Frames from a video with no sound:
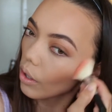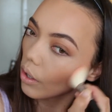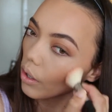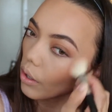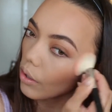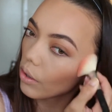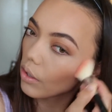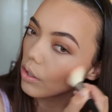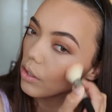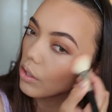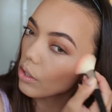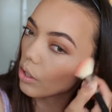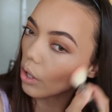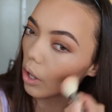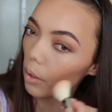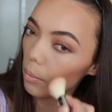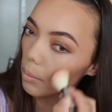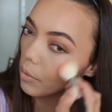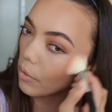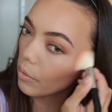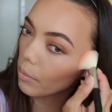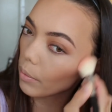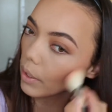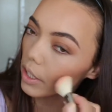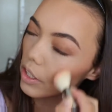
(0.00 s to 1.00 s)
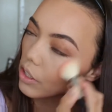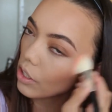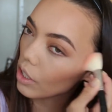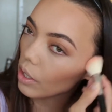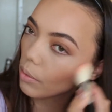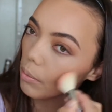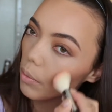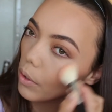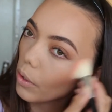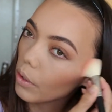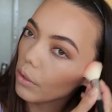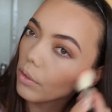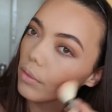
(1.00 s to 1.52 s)
on the top of my
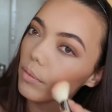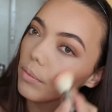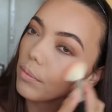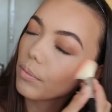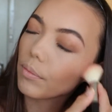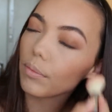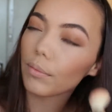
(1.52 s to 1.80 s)
cheekbone